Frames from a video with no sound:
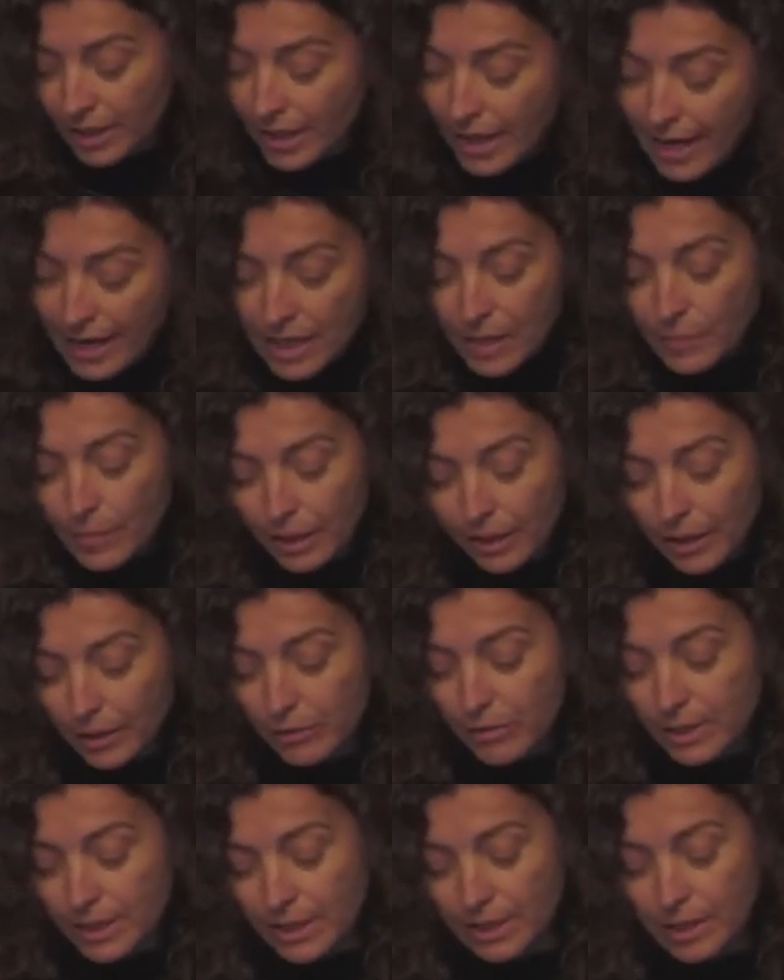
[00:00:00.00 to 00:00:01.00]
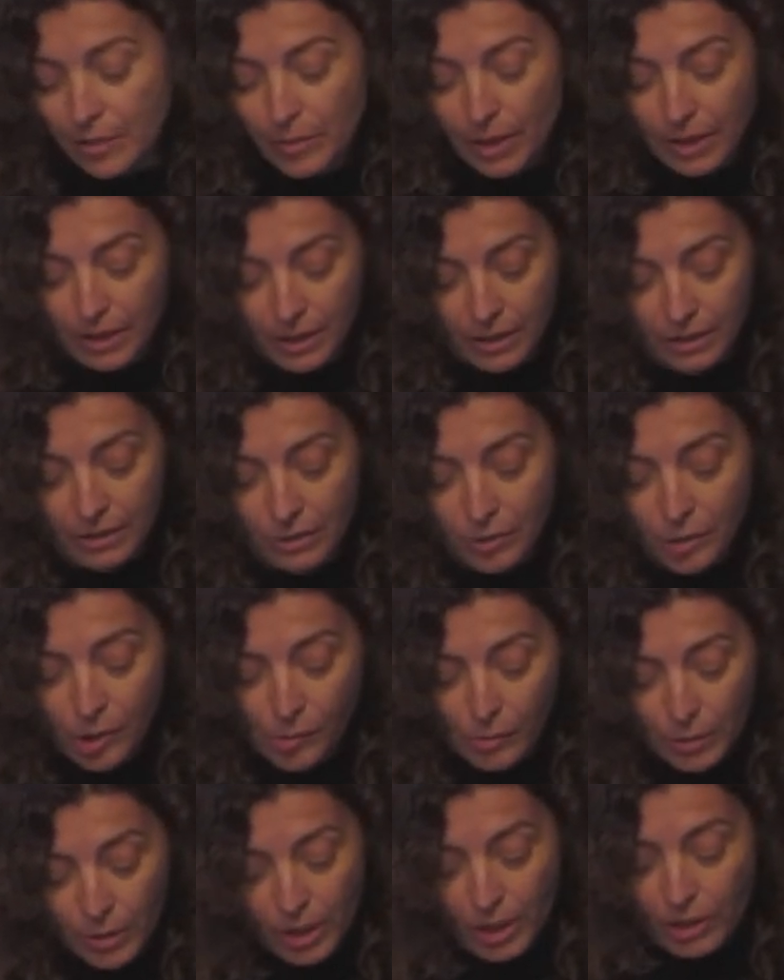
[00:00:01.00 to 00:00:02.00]
Anybody who was anybody in
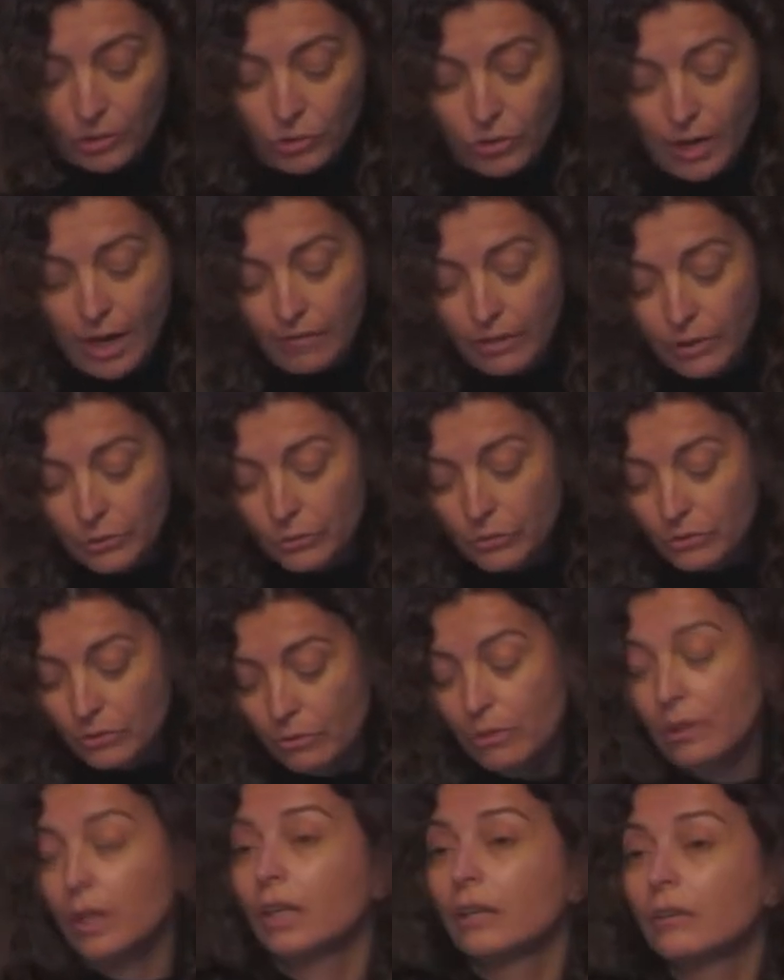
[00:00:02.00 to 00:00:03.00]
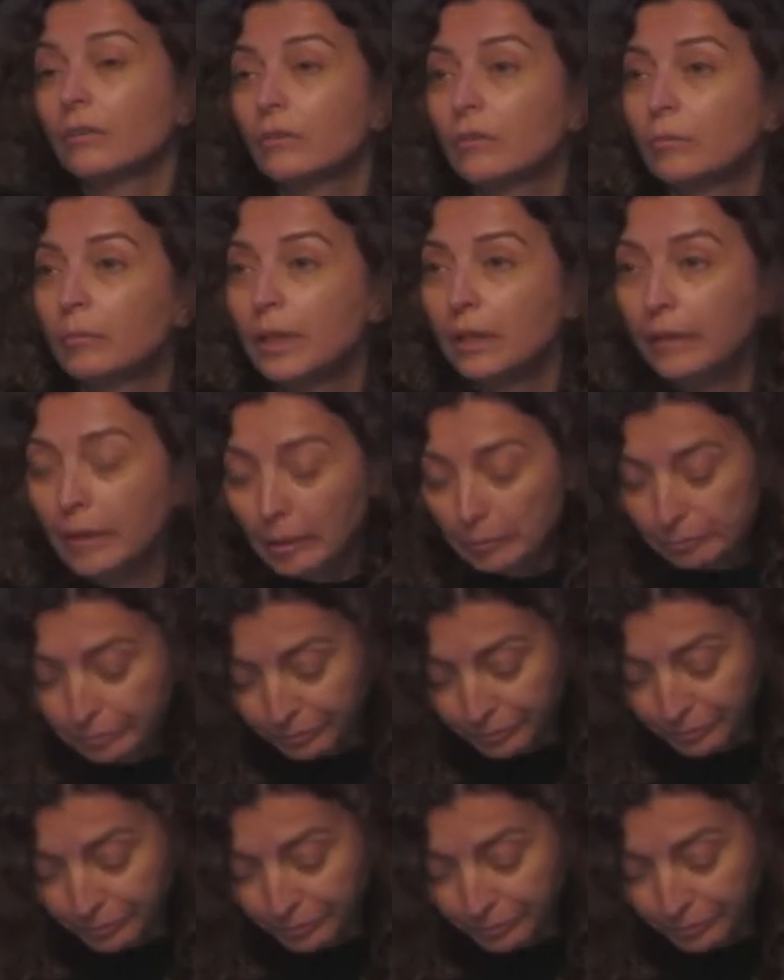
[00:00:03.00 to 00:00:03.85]
Europe traveled to Zurich to meet him.